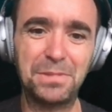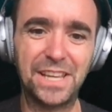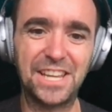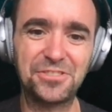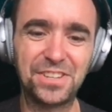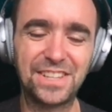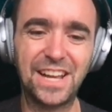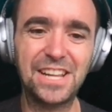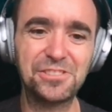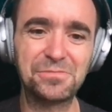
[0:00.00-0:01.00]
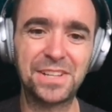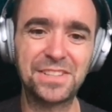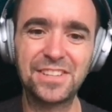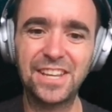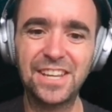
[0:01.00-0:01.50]
application
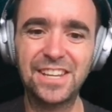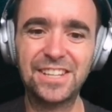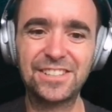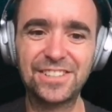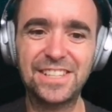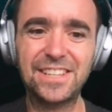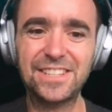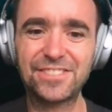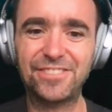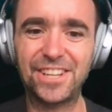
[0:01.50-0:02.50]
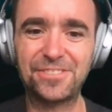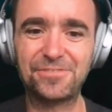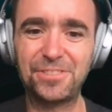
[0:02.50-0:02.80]
entitlements, that it has quite a